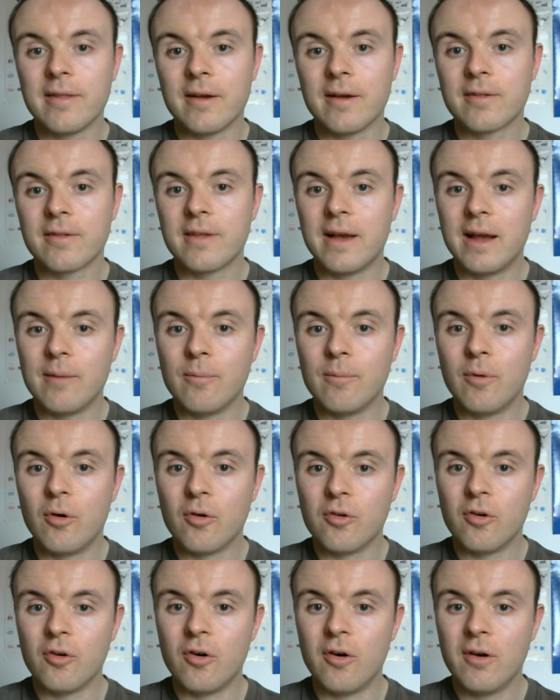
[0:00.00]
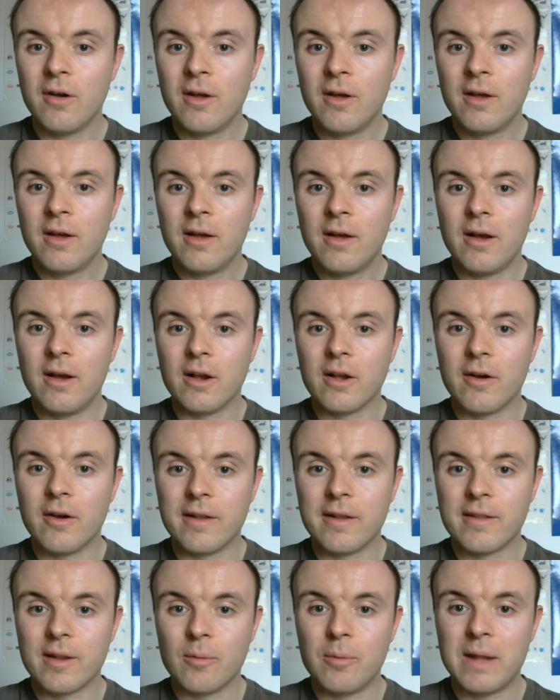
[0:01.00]
outside Mordor are
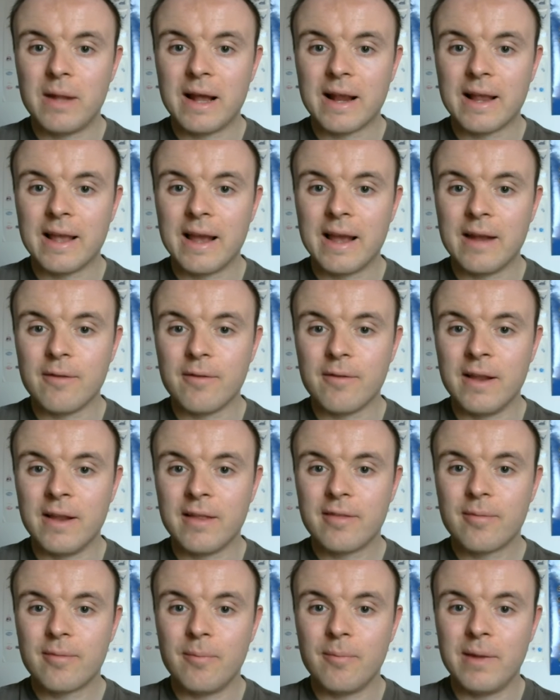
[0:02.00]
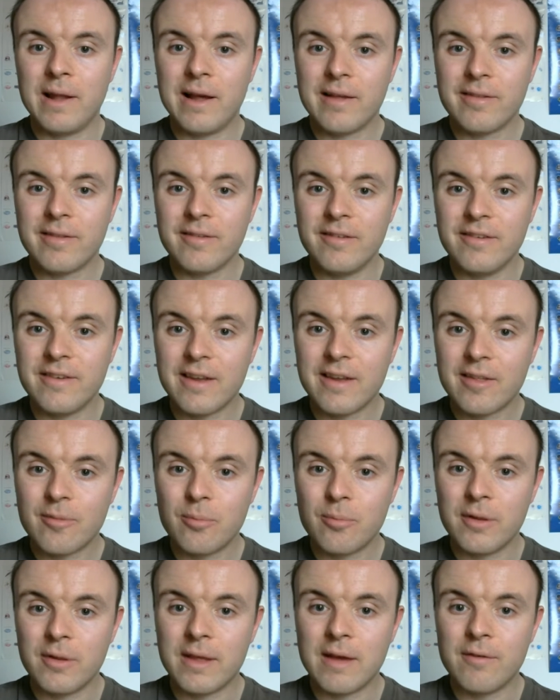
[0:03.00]
going to the Black Gate for this last
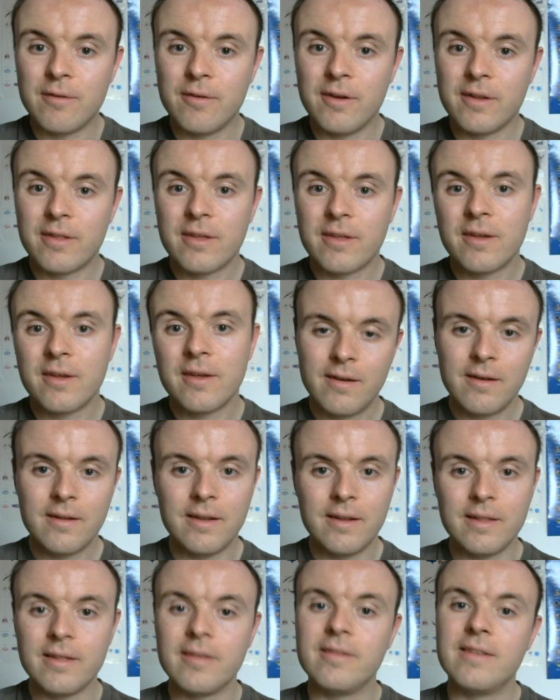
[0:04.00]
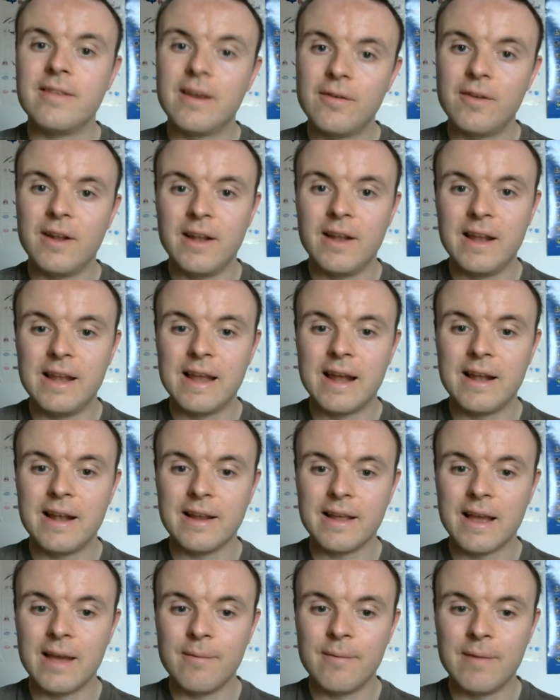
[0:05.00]
desperate effort. This is definitely the
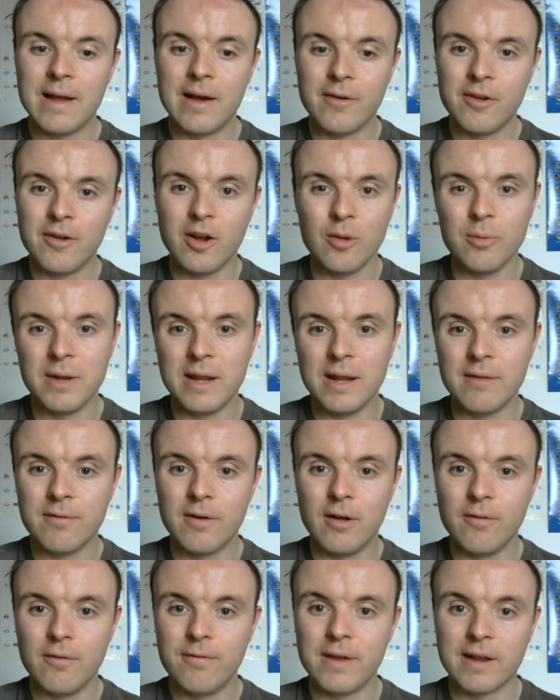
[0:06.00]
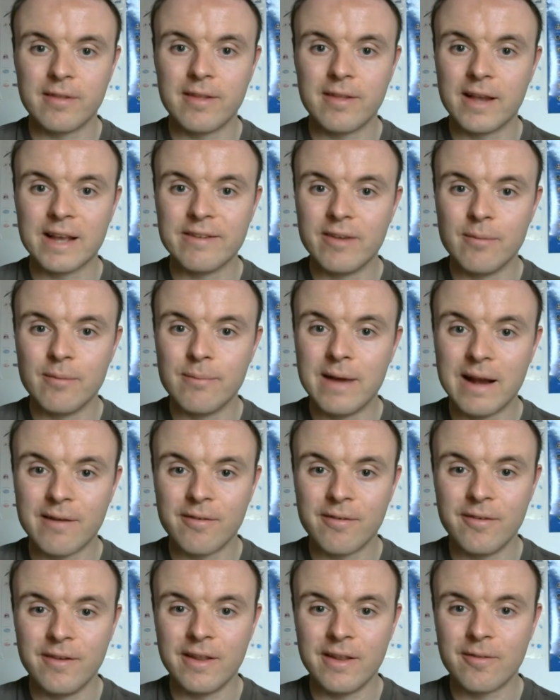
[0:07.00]
end game now. Nobody involved thinks they're coming
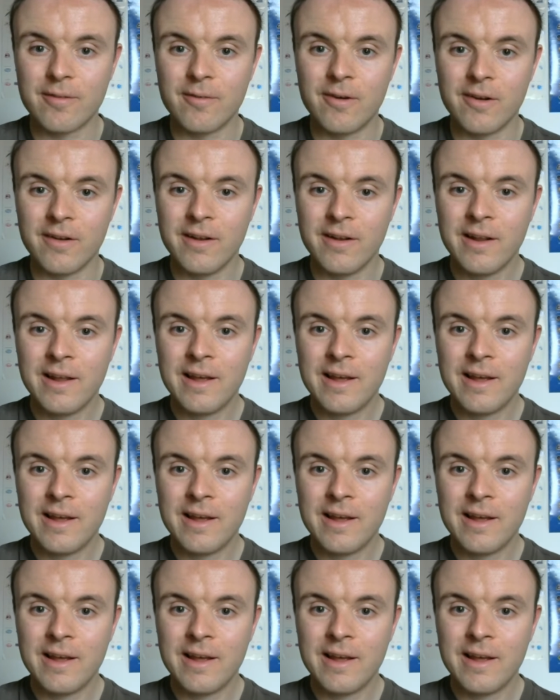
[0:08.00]
back from this one,